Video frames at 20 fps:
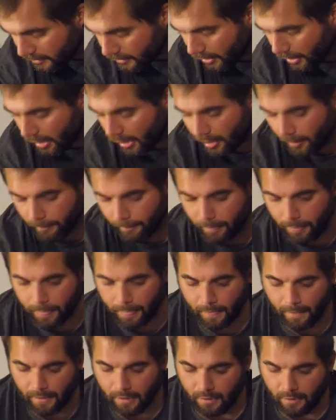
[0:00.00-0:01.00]

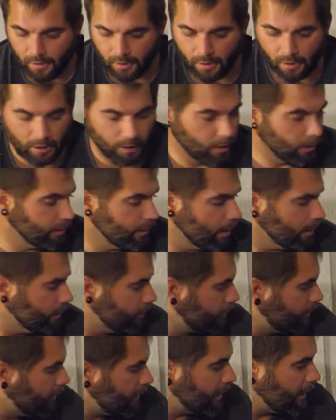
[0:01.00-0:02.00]
Um, uh,
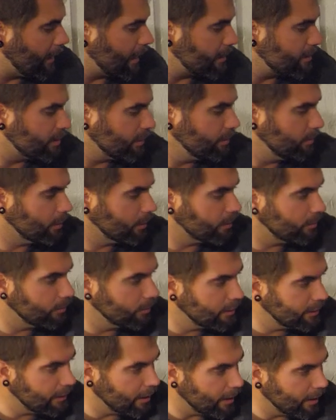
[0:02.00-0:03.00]
another thing that actually worked
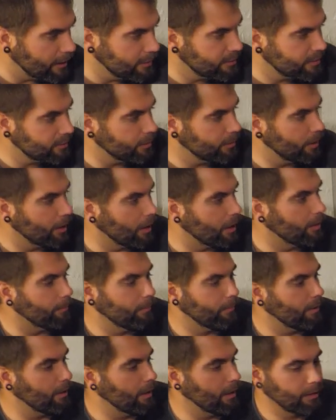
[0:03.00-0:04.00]
really nice,
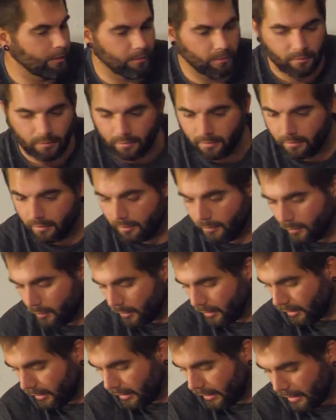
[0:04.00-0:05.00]
uh, I
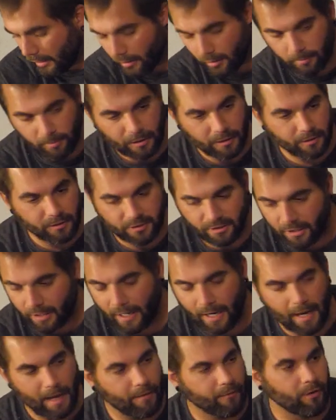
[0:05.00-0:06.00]
one of the carabiners that
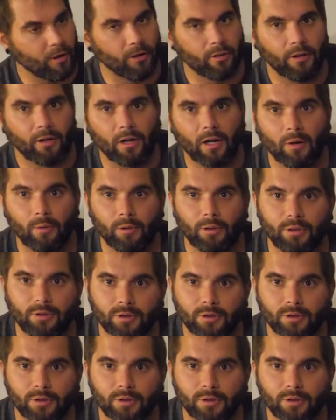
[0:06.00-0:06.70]
I have on there I would